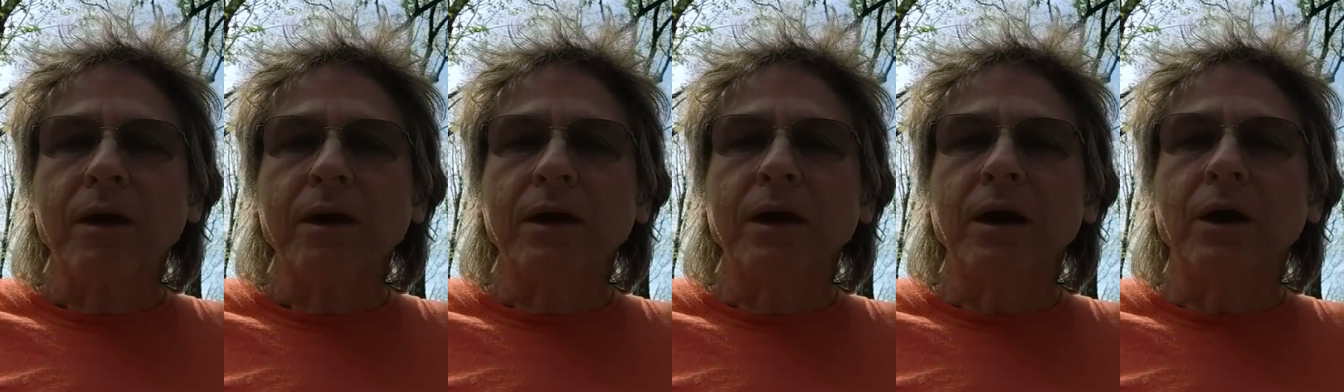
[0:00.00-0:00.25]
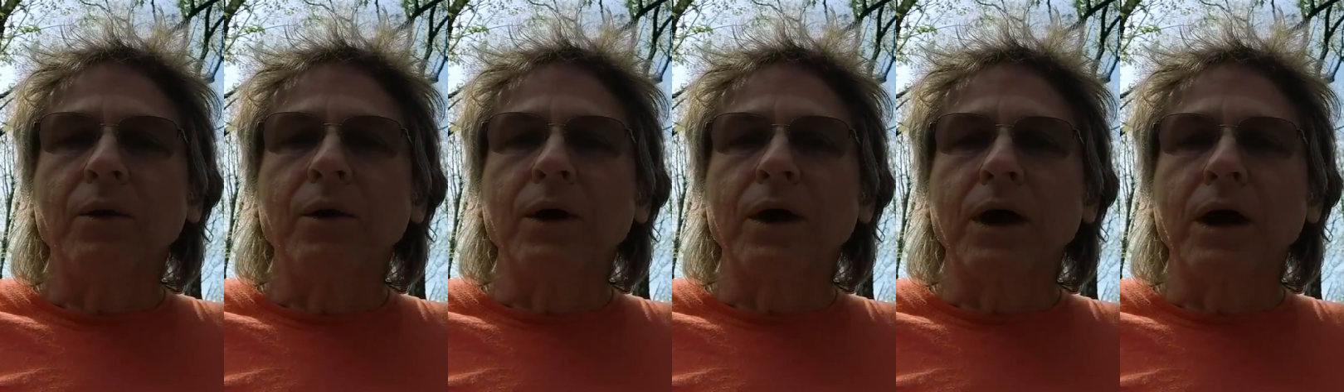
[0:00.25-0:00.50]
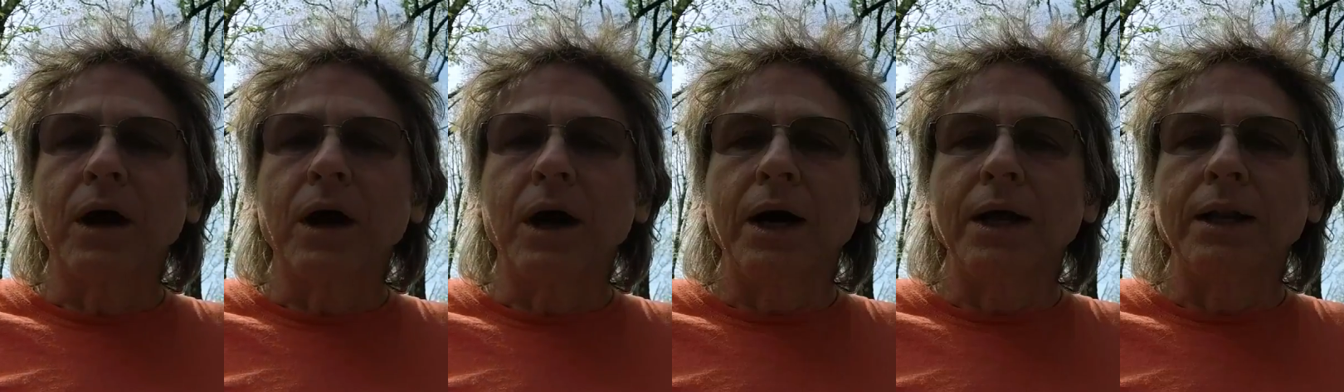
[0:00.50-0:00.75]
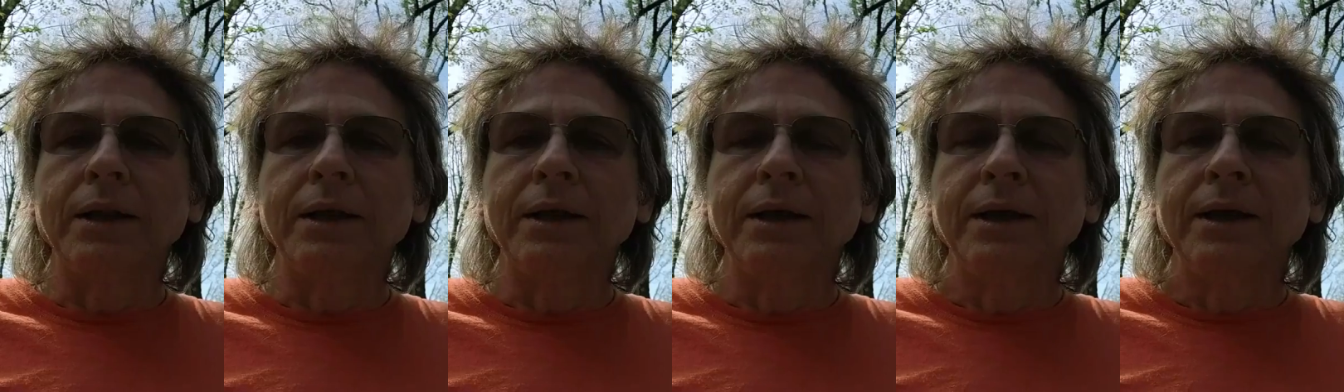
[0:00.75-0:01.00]
going
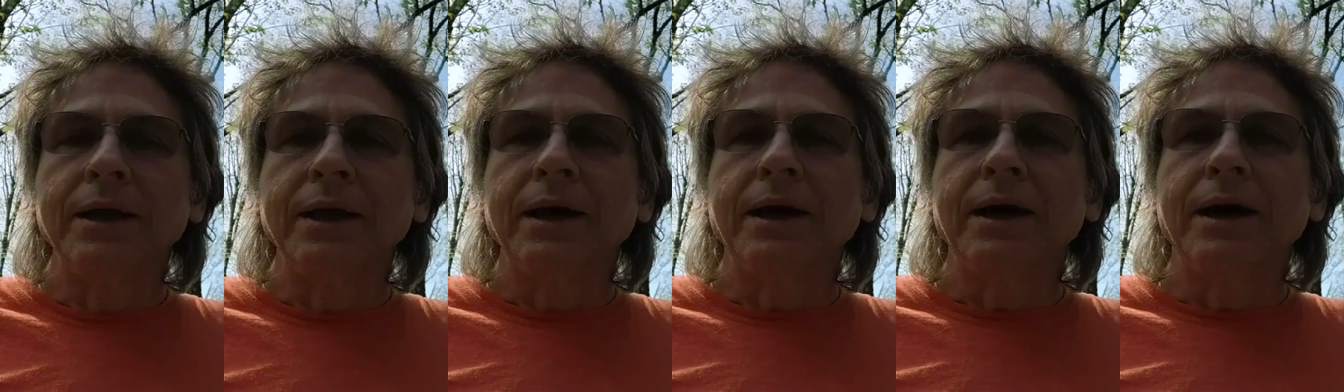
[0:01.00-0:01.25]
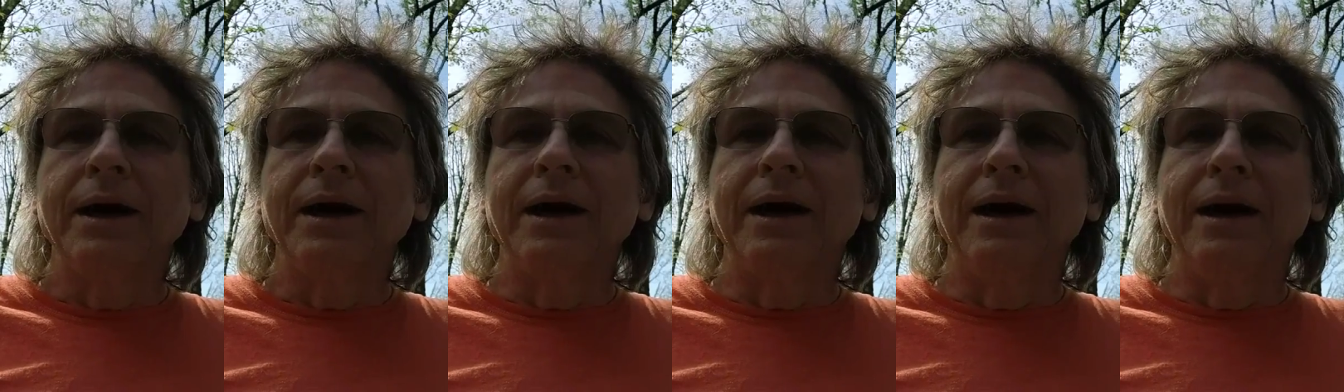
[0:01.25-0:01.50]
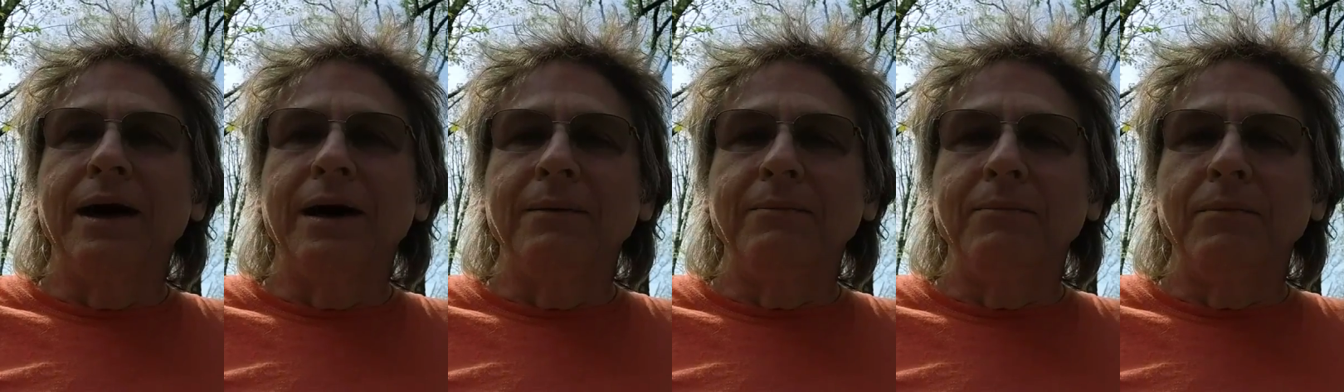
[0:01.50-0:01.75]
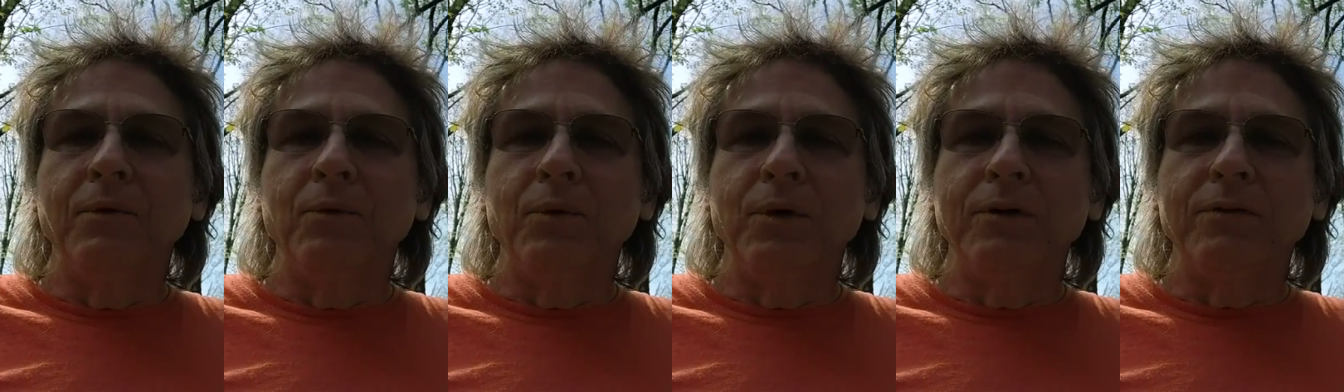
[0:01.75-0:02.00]

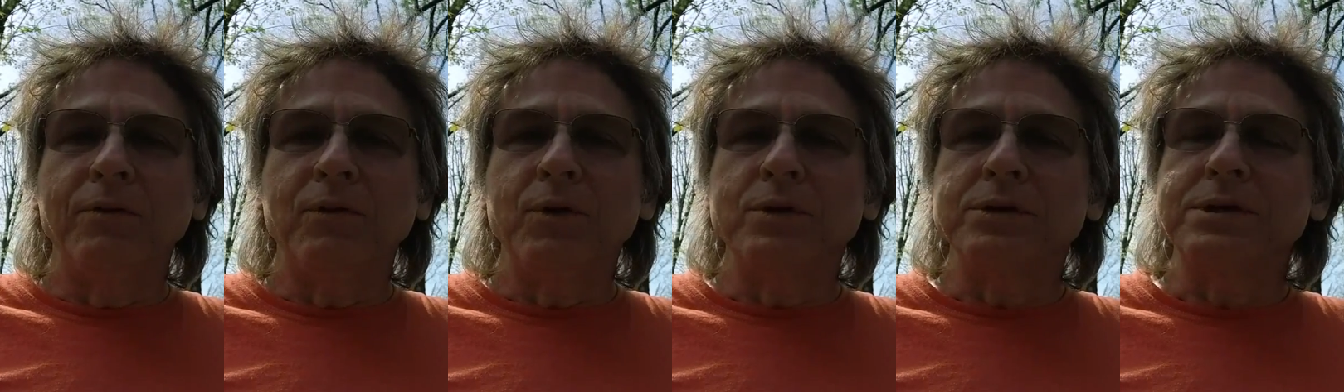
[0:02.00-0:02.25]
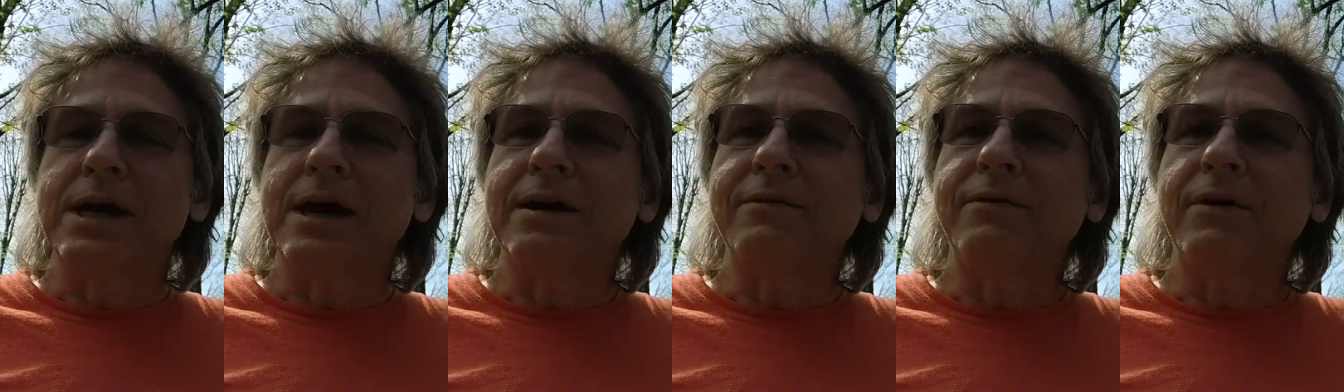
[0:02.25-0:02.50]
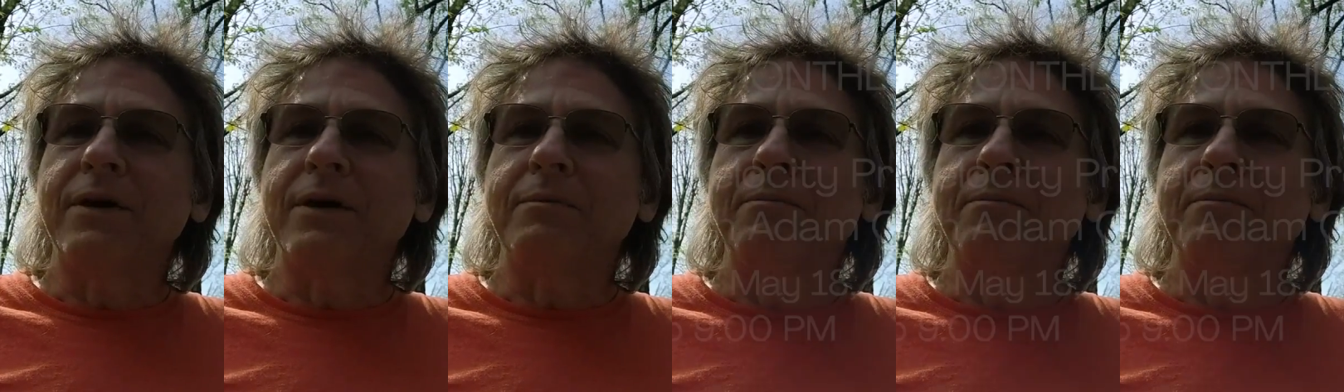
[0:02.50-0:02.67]
on. We, of course, have our